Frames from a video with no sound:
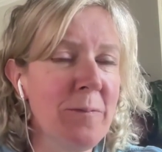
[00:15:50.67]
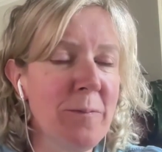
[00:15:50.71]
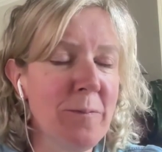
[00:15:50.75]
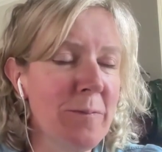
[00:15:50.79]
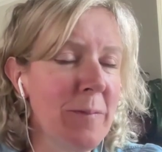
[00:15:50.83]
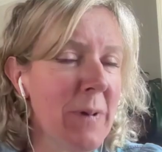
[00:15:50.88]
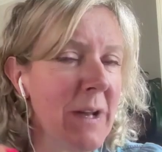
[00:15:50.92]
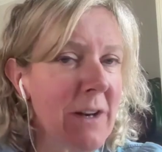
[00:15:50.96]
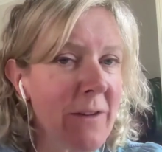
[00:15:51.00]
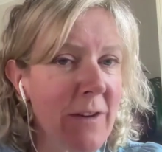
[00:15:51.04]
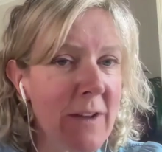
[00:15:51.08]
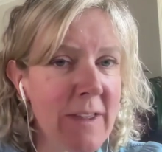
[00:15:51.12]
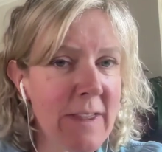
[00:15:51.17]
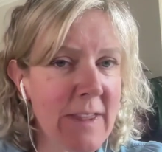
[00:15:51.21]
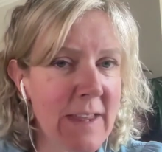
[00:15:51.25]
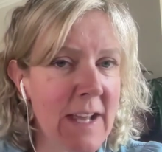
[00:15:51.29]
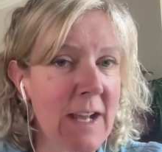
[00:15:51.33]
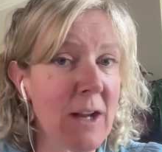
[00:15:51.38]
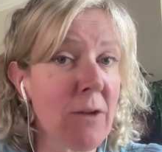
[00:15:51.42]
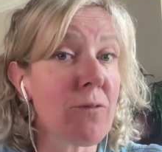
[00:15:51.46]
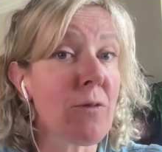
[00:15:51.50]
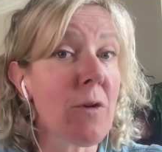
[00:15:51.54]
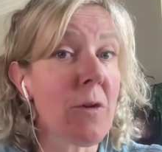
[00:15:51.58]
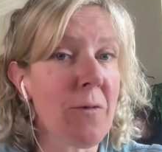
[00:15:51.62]
bit of a
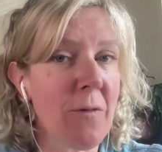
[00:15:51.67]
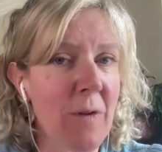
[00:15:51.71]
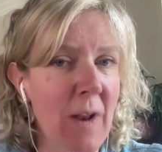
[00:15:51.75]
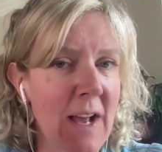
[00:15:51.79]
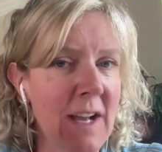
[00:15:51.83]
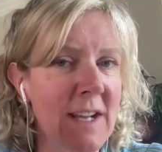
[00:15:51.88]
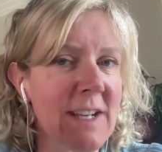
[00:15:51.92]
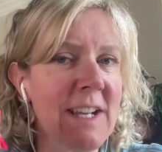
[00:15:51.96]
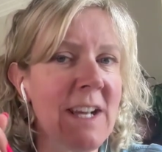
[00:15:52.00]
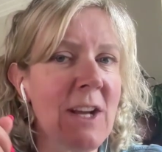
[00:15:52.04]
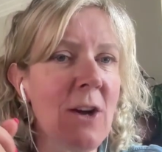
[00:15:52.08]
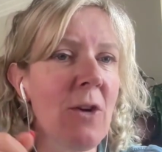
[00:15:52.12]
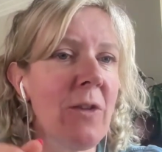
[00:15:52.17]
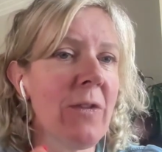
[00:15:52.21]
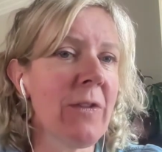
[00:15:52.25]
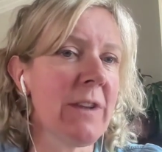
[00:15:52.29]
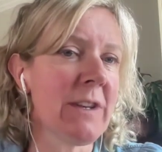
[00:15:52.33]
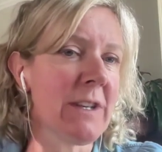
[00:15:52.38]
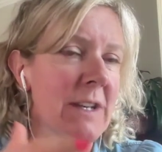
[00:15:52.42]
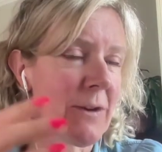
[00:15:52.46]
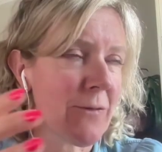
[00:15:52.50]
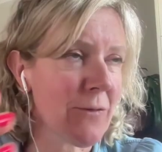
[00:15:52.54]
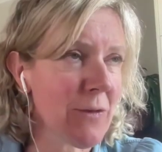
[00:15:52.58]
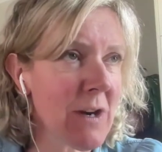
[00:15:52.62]
think, reflecting on the
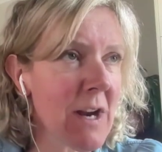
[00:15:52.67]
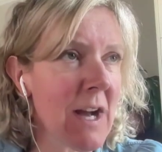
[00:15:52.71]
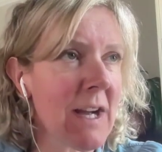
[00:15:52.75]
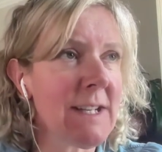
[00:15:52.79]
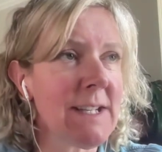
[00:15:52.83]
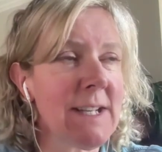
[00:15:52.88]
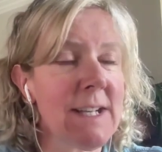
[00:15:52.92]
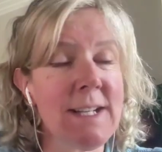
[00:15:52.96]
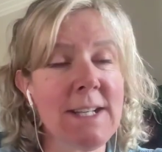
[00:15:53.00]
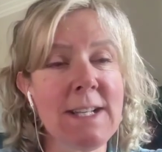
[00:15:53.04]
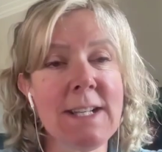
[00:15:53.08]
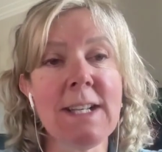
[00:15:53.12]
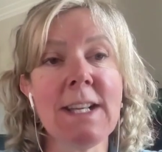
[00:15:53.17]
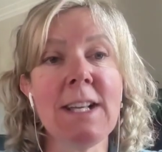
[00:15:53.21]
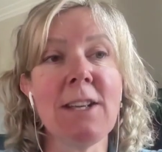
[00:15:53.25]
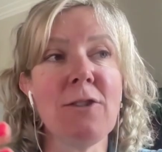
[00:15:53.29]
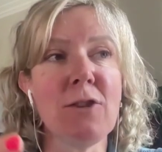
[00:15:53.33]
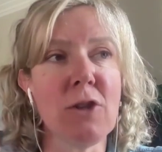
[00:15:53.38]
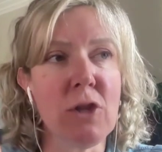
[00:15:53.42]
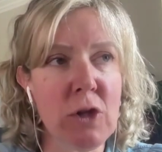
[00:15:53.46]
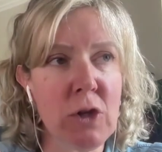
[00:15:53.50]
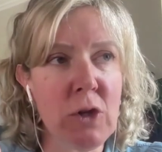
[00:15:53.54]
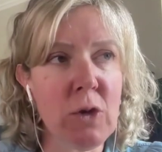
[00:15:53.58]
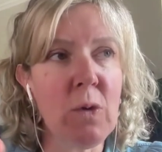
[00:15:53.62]
different
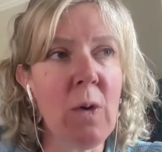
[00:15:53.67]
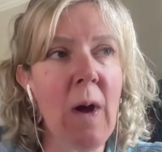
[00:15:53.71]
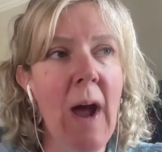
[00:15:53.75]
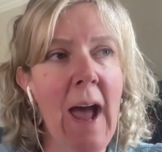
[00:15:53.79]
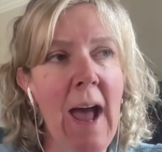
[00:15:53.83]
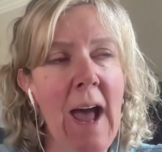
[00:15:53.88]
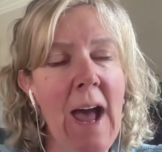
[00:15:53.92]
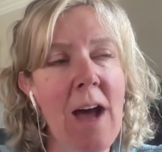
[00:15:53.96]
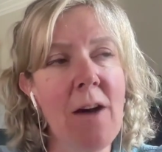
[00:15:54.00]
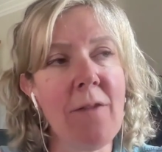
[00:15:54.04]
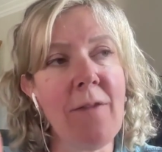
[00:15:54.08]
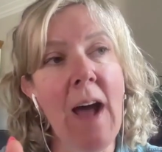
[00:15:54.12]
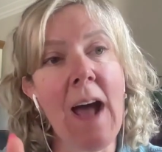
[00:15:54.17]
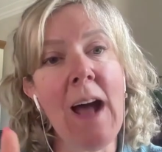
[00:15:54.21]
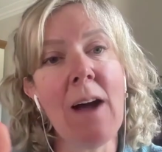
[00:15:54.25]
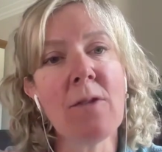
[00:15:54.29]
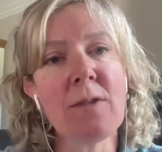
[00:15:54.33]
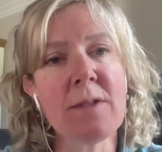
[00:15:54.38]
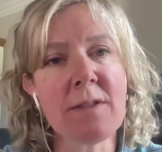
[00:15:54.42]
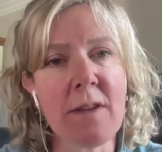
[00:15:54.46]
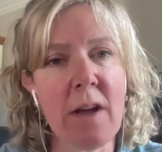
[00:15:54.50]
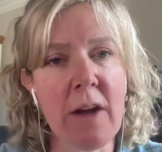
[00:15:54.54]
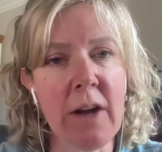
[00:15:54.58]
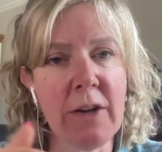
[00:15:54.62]
identities you have
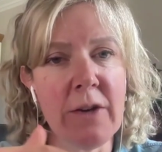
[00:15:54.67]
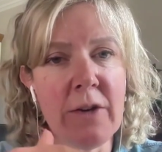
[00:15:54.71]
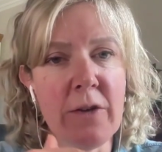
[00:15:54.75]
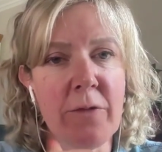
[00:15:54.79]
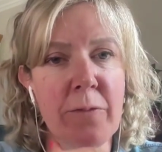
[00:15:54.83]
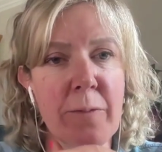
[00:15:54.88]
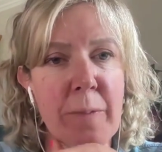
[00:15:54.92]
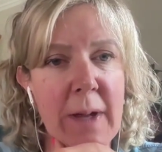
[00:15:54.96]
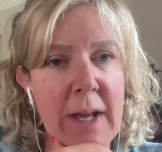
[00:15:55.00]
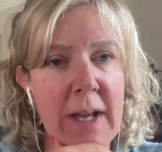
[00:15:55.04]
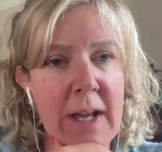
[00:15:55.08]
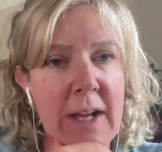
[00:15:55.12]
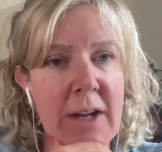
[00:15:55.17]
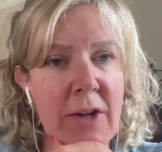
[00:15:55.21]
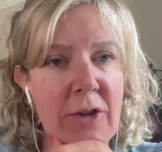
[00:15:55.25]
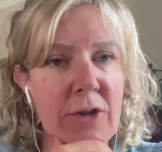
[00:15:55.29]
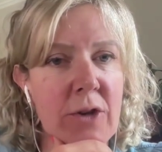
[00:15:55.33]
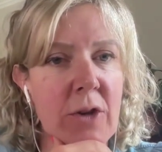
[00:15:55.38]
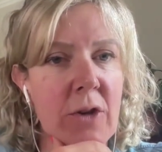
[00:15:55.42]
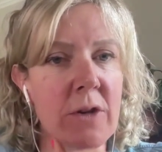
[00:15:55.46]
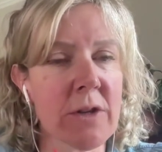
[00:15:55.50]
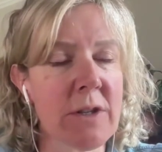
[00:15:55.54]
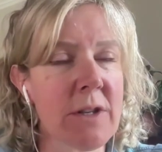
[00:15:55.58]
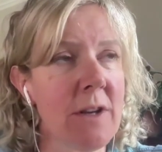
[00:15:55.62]
outside of being a
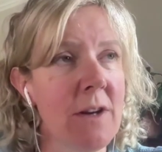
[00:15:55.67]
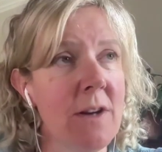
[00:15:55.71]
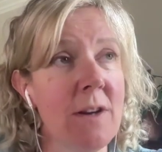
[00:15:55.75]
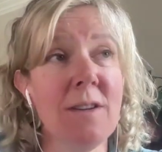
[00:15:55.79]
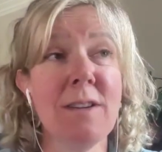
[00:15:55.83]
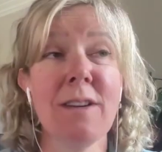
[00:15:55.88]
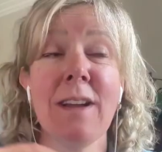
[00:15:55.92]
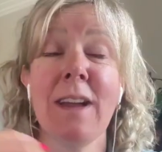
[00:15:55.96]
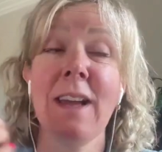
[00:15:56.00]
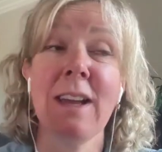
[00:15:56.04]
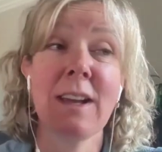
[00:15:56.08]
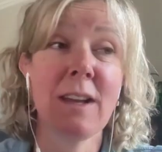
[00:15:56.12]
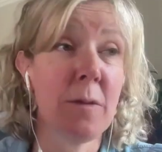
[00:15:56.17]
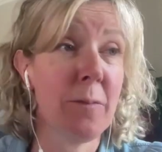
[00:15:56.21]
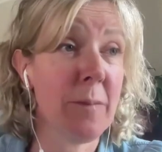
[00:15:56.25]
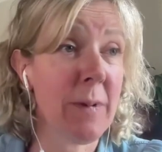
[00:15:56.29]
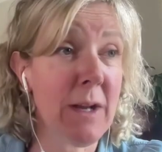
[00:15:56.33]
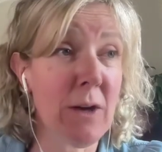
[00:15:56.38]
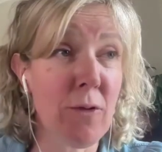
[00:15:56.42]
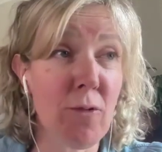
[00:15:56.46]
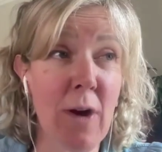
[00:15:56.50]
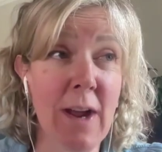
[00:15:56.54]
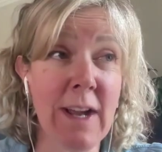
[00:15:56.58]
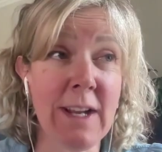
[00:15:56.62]
doctor. It can be
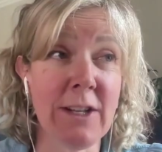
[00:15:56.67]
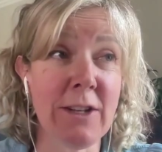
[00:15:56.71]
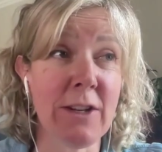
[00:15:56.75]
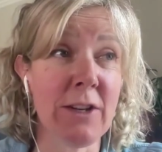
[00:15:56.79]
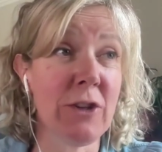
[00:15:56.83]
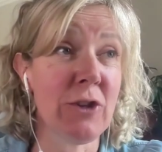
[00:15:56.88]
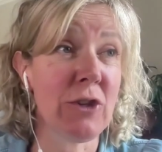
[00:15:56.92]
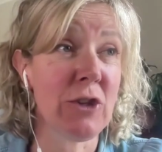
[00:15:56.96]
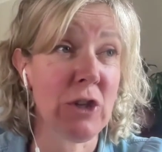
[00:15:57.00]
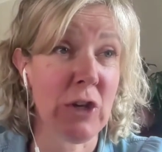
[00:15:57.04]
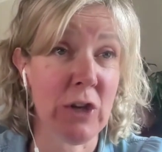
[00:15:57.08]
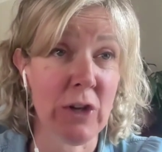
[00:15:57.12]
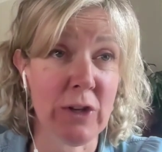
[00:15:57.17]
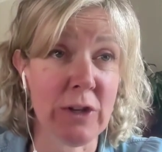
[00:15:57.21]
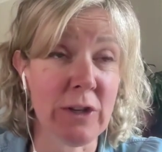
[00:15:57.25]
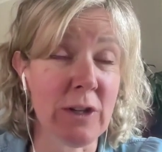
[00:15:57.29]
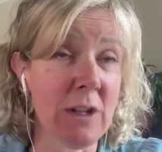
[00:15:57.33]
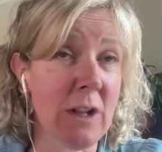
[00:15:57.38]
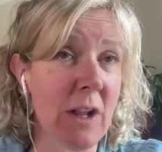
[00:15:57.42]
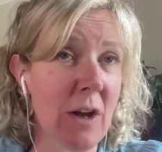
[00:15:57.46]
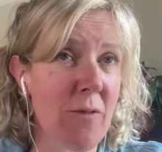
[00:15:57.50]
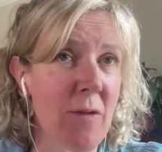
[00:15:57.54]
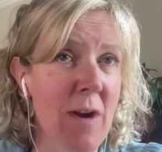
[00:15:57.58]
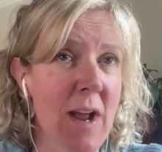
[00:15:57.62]
great to
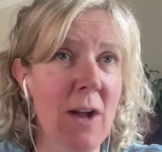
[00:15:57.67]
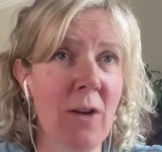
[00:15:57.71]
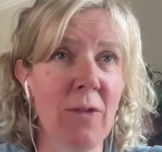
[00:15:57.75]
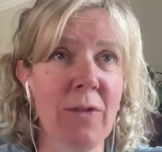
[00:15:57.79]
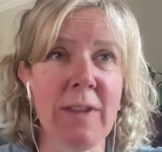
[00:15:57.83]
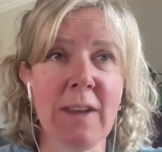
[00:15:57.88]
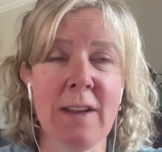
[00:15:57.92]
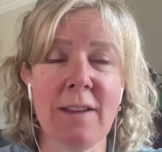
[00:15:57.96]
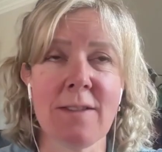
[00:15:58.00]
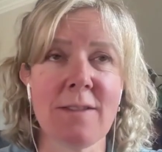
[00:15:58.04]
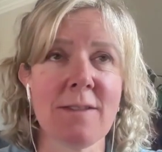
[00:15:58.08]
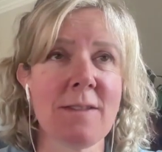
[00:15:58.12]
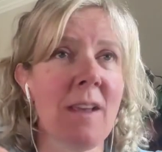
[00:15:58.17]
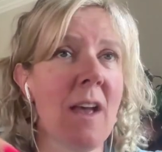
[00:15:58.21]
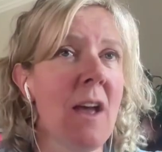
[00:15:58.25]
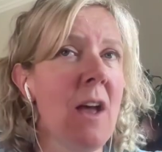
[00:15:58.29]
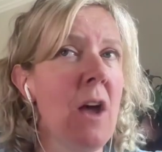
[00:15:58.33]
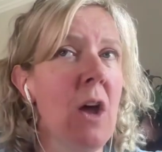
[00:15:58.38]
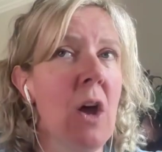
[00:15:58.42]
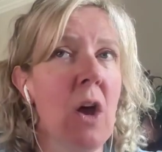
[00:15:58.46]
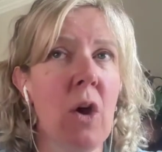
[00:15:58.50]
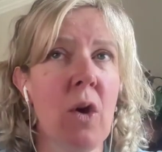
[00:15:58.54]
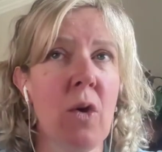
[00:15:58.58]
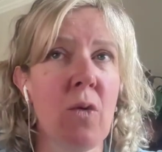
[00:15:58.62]
journal around this.
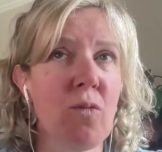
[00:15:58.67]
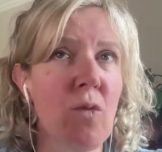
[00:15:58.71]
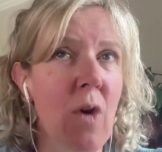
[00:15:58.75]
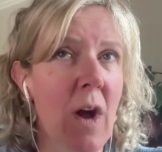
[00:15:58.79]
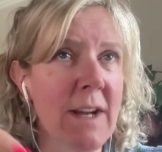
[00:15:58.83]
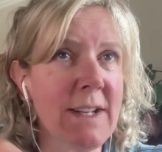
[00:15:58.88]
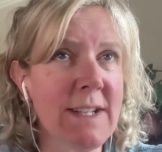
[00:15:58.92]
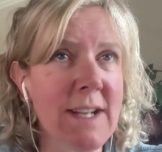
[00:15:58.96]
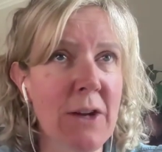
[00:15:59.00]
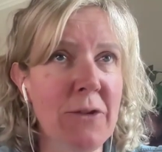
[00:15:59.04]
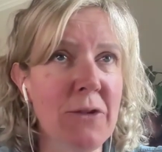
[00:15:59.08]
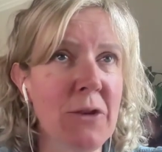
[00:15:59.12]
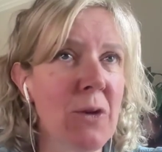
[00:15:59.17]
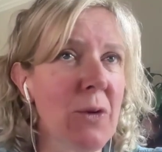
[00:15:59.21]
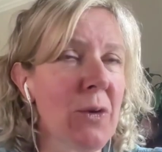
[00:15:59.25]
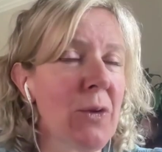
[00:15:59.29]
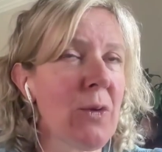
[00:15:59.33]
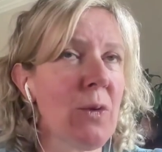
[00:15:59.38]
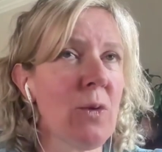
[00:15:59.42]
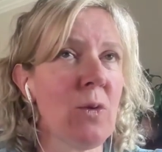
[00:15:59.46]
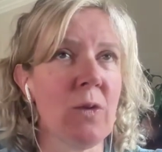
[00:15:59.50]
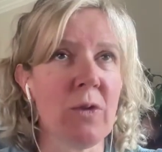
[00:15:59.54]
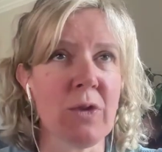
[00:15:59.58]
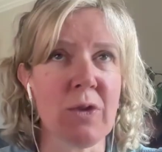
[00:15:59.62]
Write down your
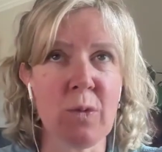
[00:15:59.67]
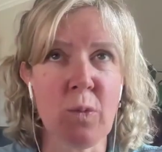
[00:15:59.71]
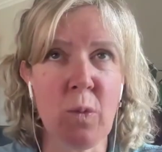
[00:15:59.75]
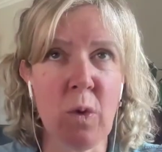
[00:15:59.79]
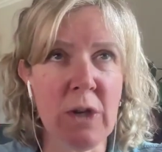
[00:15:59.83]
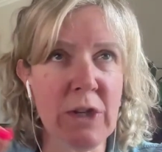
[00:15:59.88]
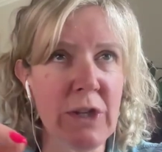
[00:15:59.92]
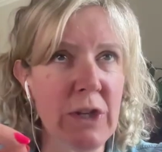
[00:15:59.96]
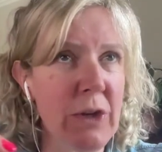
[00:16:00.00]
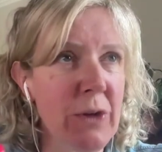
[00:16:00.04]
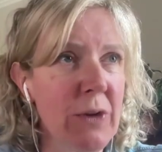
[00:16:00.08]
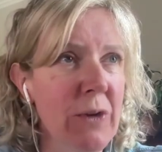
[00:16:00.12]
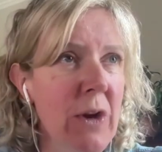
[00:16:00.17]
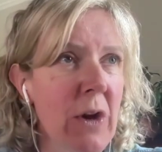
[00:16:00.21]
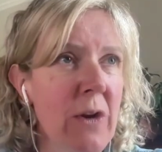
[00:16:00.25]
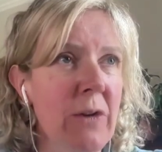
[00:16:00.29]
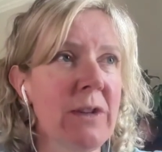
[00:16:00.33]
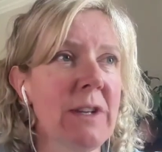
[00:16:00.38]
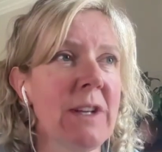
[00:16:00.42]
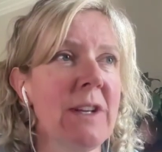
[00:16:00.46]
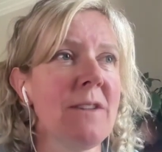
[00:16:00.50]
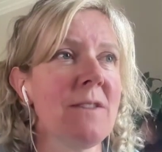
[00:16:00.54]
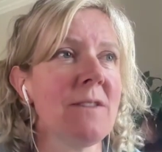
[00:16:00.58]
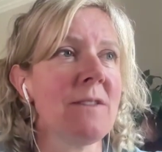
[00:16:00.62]
thoughts. What do you
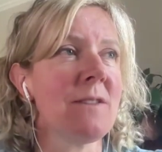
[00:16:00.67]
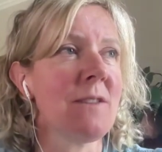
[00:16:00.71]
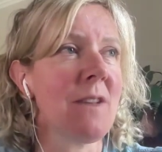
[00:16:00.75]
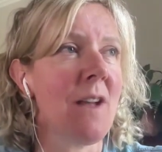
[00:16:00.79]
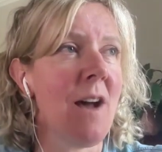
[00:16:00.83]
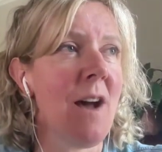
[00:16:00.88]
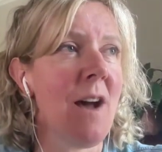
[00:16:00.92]
notice